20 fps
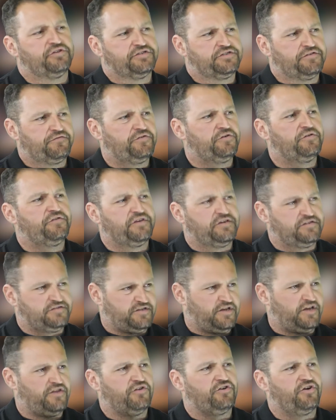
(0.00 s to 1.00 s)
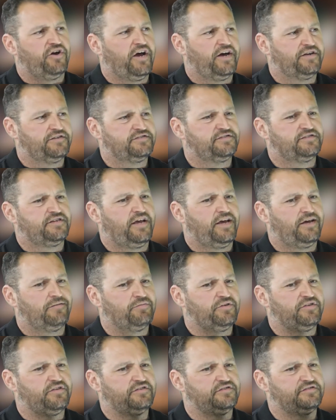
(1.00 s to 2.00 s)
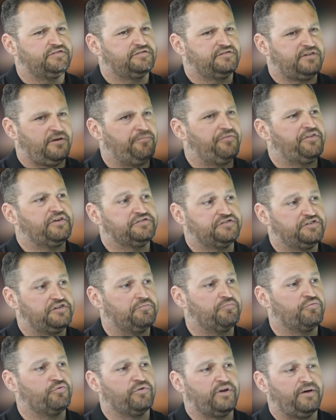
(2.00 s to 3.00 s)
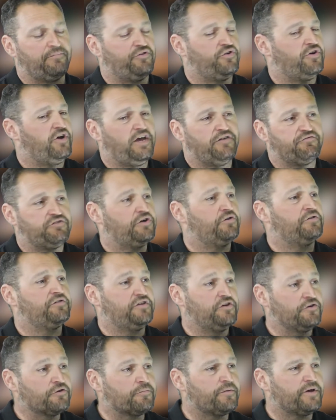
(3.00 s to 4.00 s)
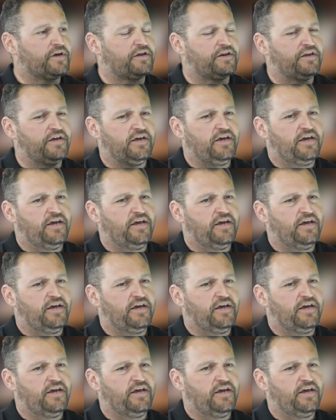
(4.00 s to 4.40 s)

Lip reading: there's a few things there that I understand, but there's some things that you brought up that I have no idea about.